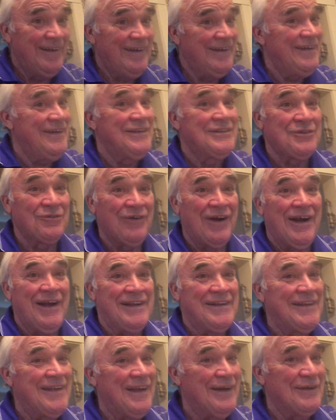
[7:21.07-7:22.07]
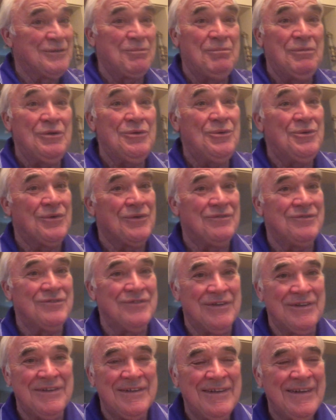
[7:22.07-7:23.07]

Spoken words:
It's right there. It's beautiful.